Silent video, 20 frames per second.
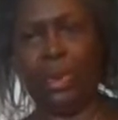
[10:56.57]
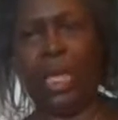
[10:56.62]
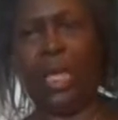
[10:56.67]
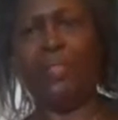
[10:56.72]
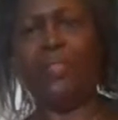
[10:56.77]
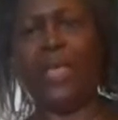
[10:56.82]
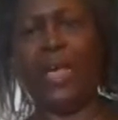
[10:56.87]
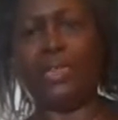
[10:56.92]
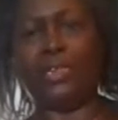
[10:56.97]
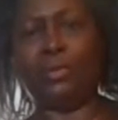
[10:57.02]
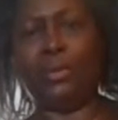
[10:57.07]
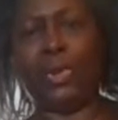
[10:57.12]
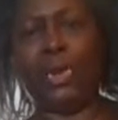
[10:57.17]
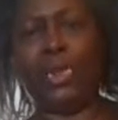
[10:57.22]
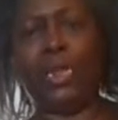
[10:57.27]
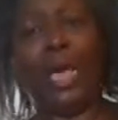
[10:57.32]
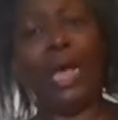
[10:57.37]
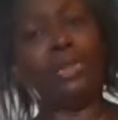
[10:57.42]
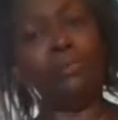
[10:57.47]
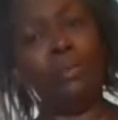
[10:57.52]
And that's what
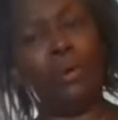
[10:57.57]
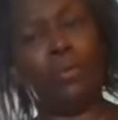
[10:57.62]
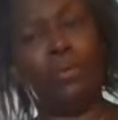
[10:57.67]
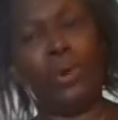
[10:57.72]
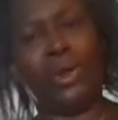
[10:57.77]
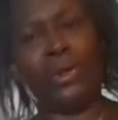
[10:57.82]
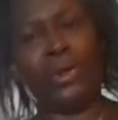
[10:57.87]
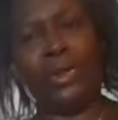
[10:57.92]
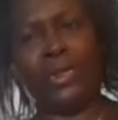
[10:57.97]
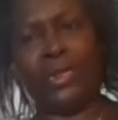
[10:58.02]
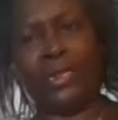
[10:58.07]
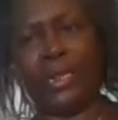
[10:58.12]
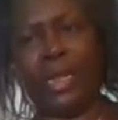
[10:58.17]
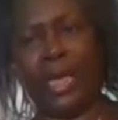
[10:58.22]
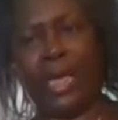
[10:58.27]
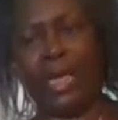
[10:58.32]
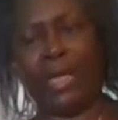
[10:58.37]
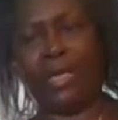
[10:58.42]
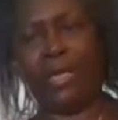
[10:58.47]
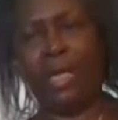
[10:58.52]
he asked. But what did he
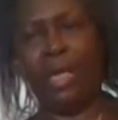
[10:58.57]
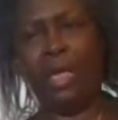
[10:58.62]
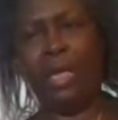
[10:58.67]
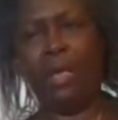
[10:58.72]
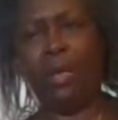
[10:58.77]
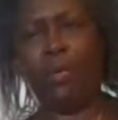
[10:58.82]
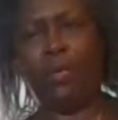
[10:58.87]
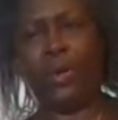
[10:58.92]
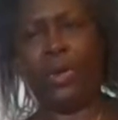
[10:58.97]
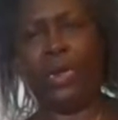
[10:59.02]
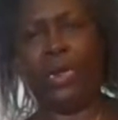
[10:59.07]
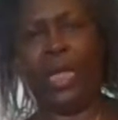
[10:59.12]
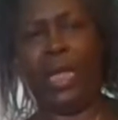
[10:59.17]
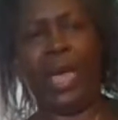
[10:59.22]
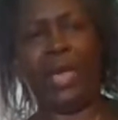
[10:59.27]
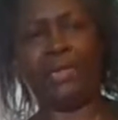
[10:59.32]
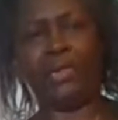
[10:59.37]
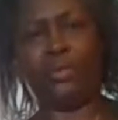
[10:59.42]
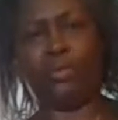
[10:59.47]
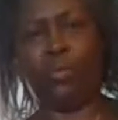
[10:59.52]
say when he
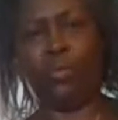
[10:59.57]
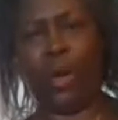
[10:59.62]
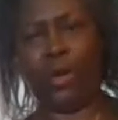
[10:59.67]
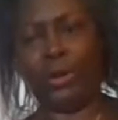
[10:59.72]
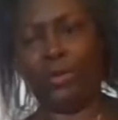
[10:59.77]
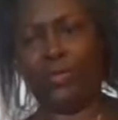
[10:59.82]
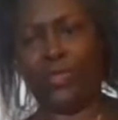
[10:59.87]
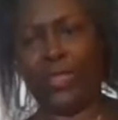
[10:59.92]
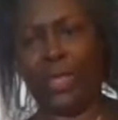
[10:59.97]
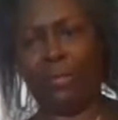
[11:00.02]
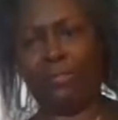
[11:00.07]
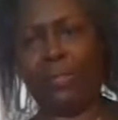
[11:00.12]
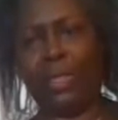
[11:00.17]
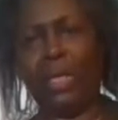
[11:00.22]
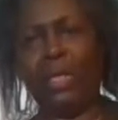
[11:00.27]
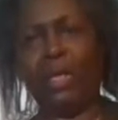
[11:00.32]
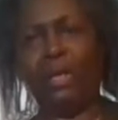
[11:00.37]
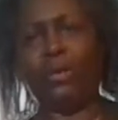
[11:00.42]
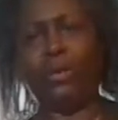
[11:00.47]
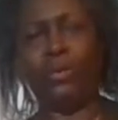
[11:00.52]
asked one of them,
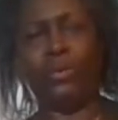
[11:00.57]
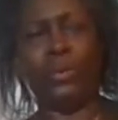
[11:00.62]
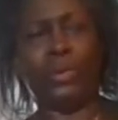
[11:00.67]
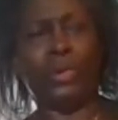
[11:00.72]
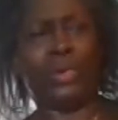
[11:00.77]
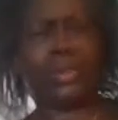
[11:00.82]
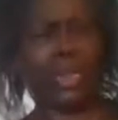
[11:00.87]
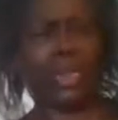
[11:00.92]
who was